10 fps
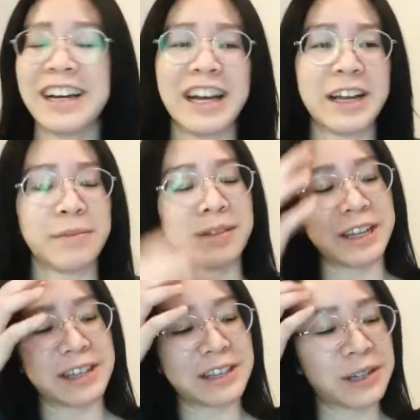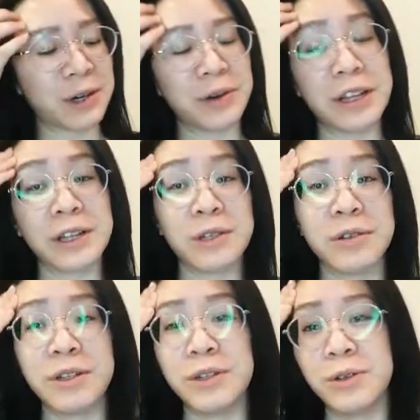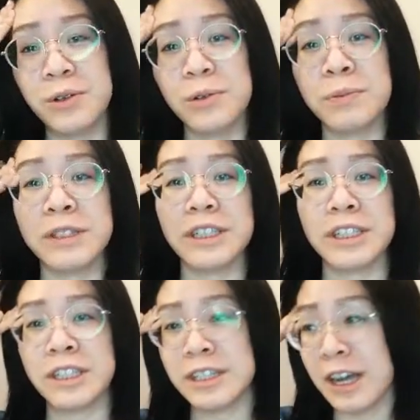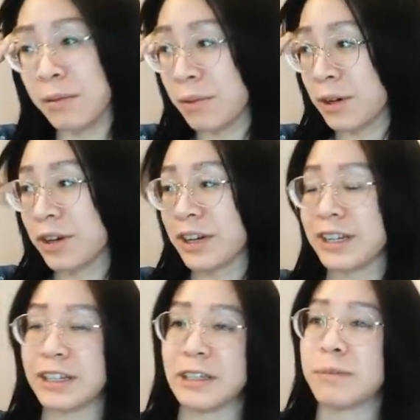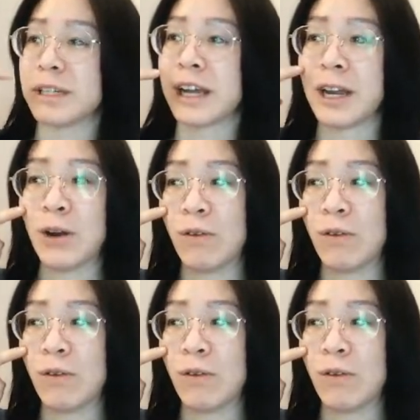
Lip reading: I'm like going into a new position at work and it's been kind of